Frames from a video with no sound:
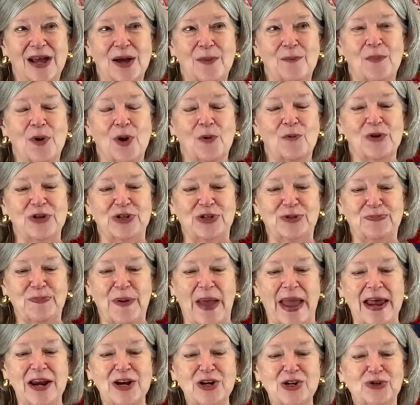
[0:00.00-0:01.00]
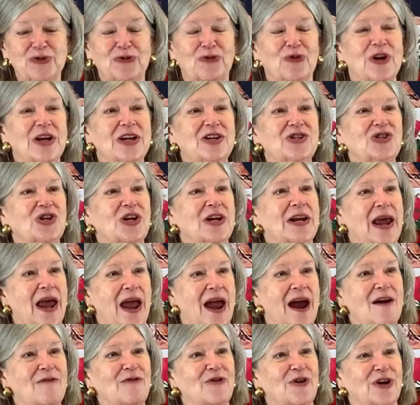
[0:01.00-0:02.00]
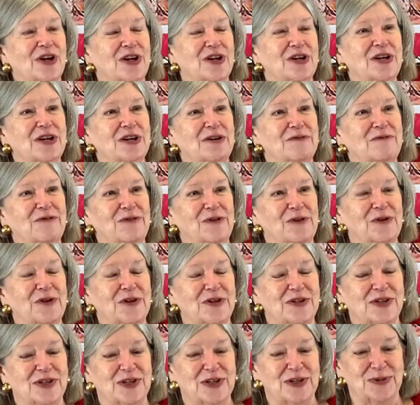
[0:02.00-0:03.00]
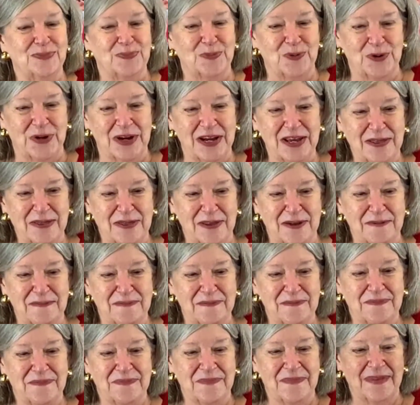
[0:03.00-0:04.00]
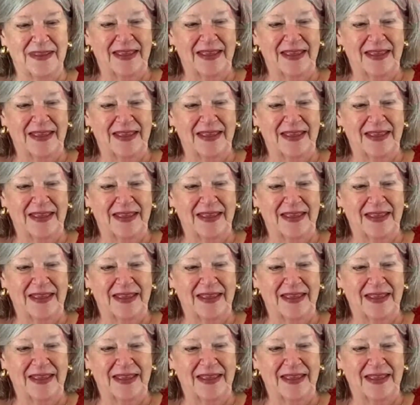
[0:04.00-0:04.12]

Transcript: but with Spanish, French, and African influences put in them.